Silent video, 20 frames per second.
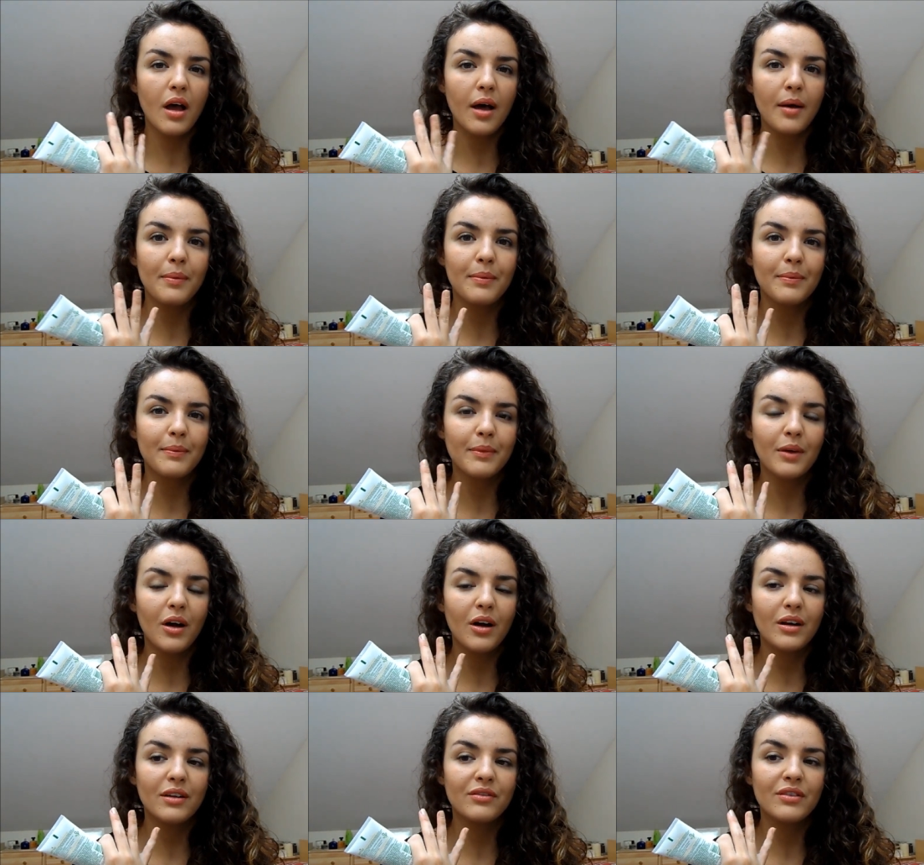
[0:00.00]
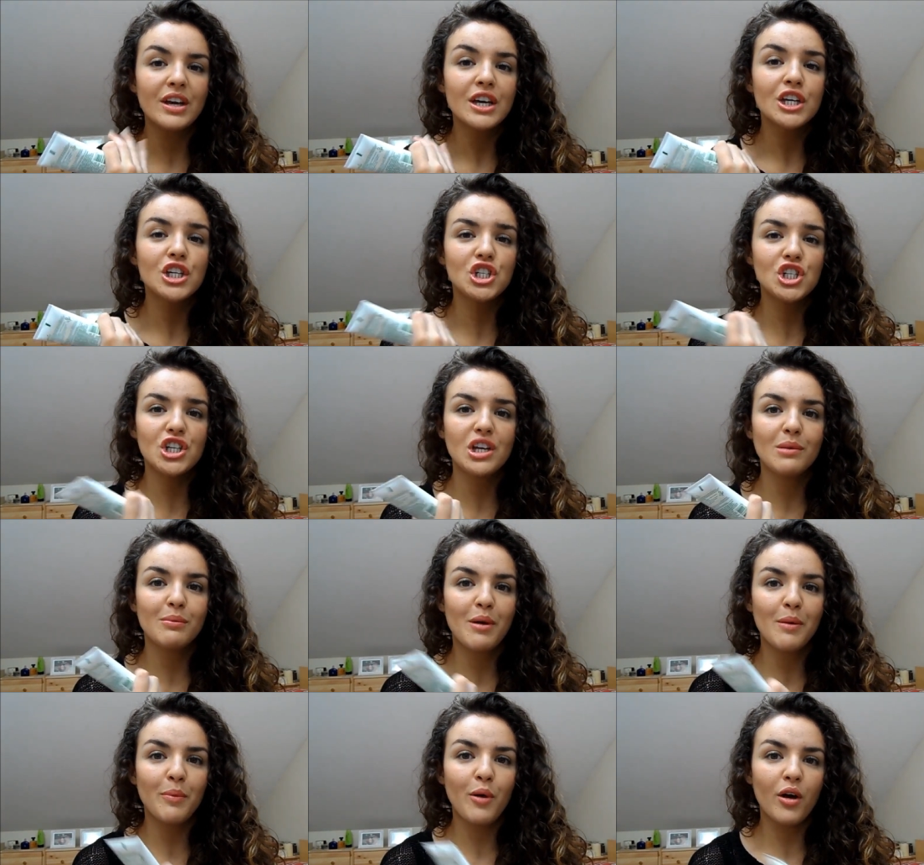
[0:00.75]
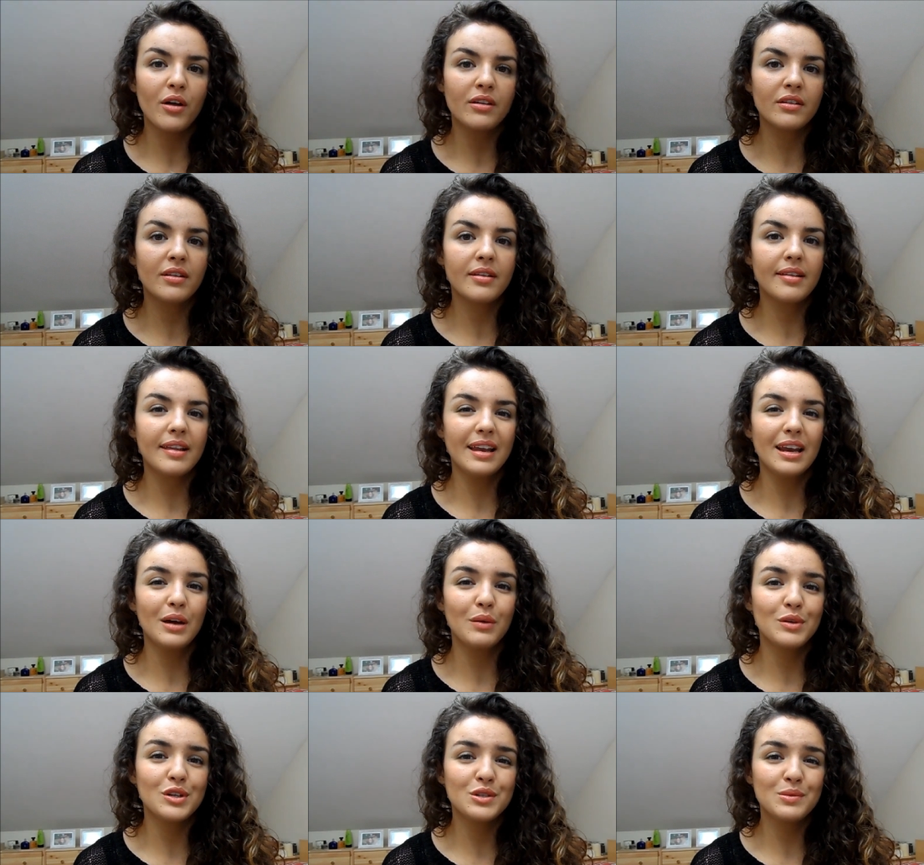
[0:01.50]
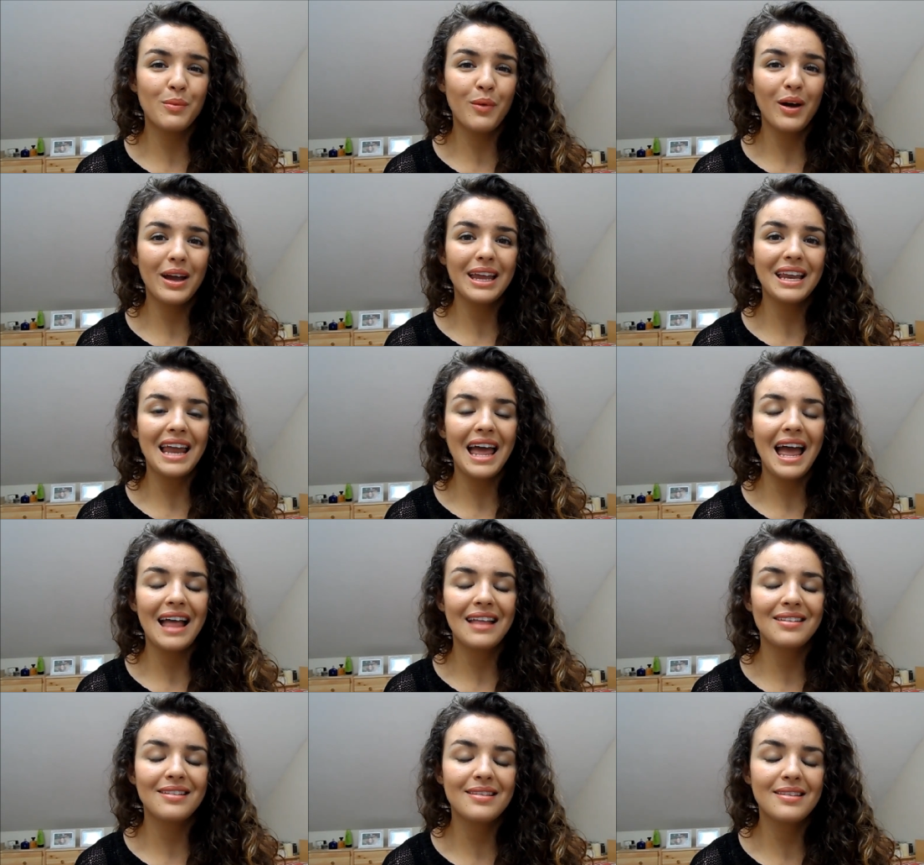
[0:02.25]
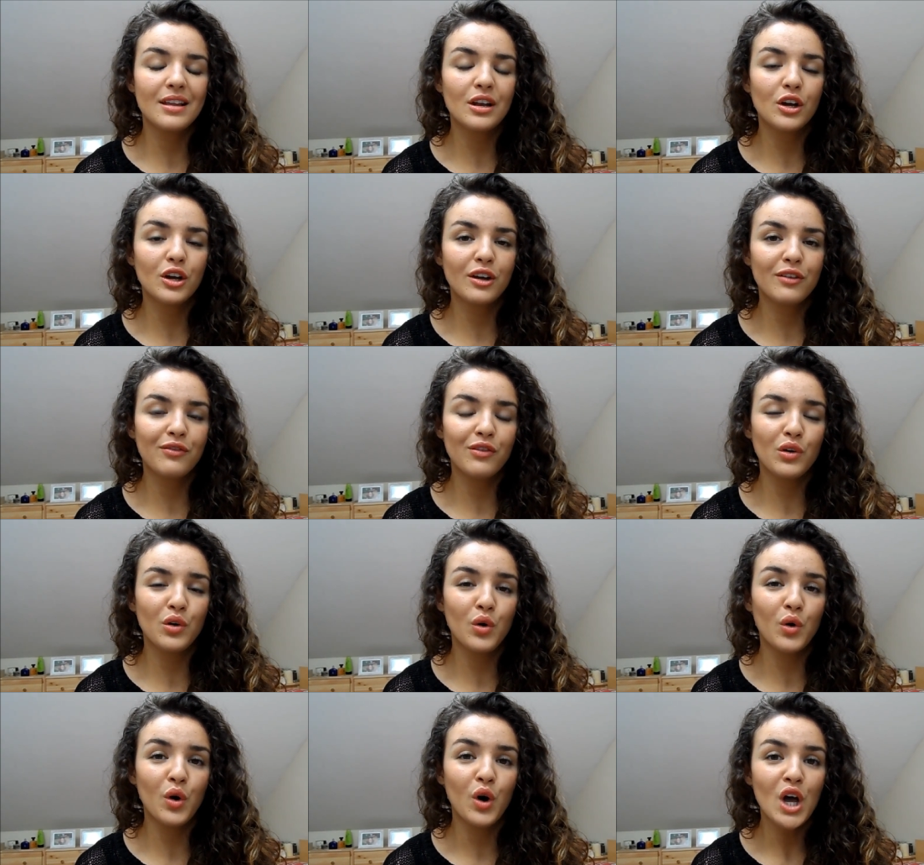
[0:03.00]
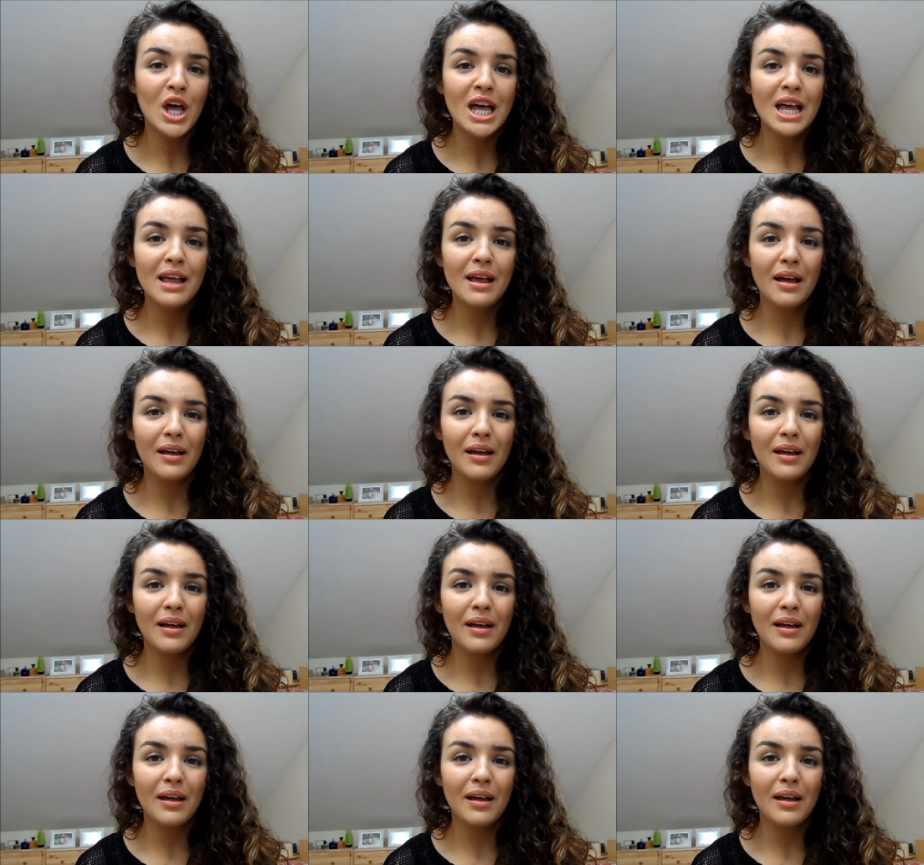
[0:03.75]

kind of shimmer particles in it, which might enhance the look of your